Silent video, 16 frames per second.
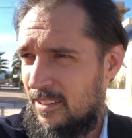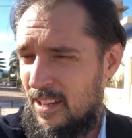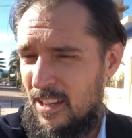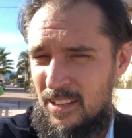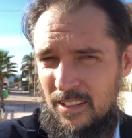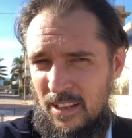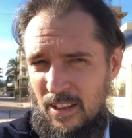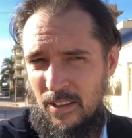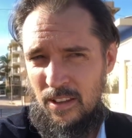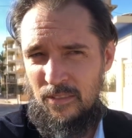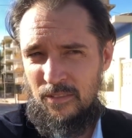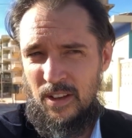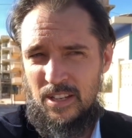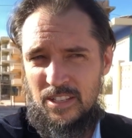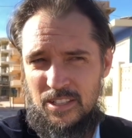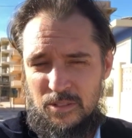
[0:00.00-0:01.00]
and uh,
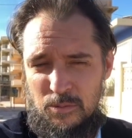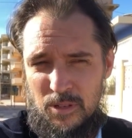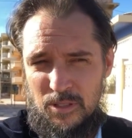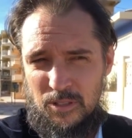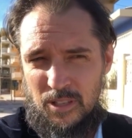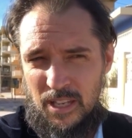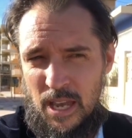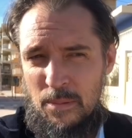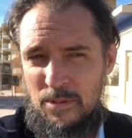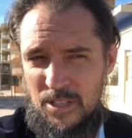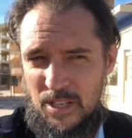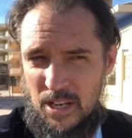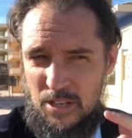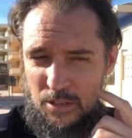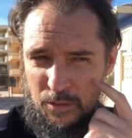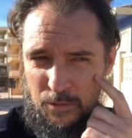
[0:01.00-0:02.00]
and that was a game
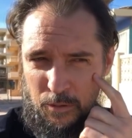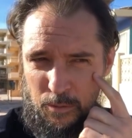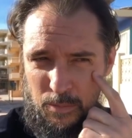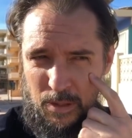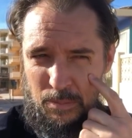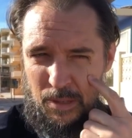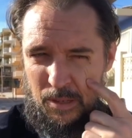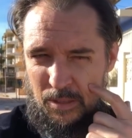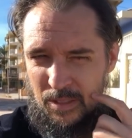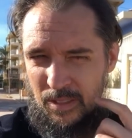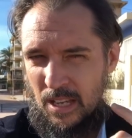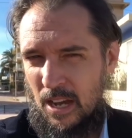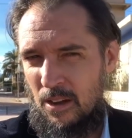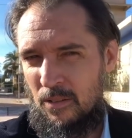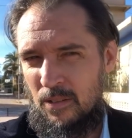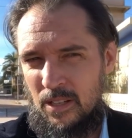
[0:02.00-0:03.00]
changer for me because
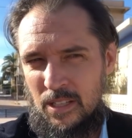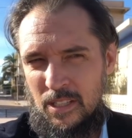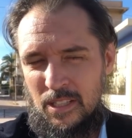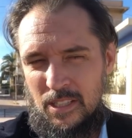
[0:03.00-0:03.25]
now